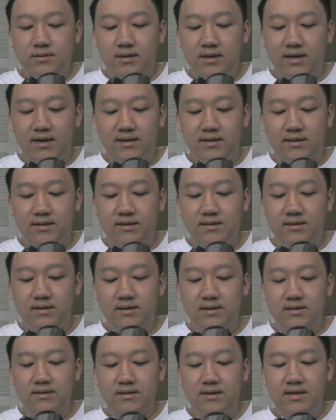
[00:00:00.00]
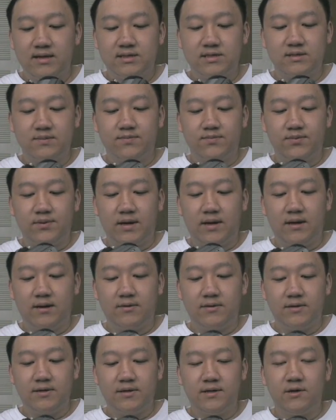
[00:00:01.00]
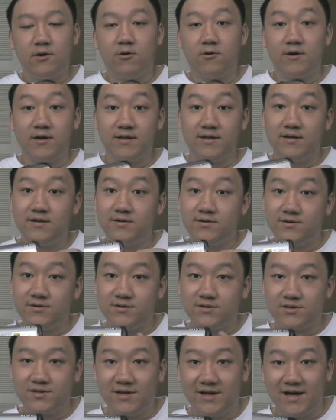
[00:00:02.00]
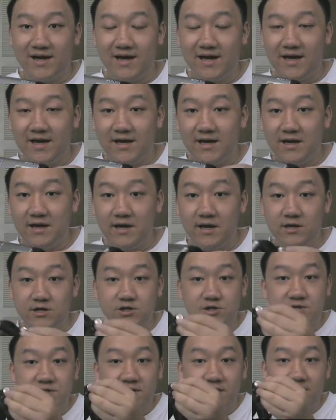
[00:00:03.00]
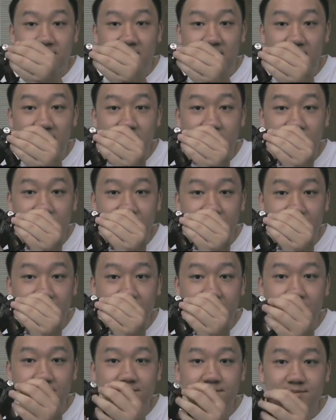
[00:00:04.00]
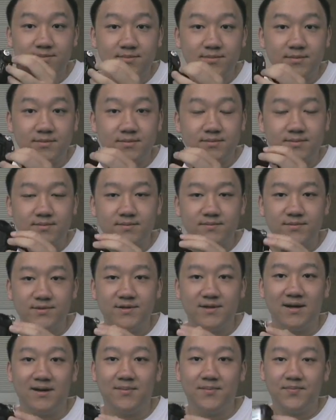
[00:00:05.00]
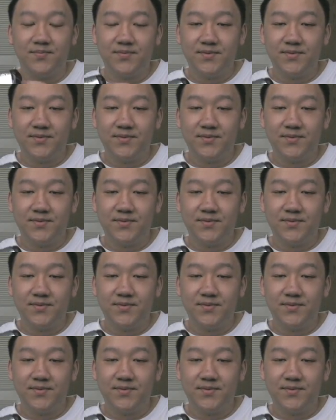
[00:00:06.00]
I think that's about it. Oh, and then there's a HDMI over here. Yeah.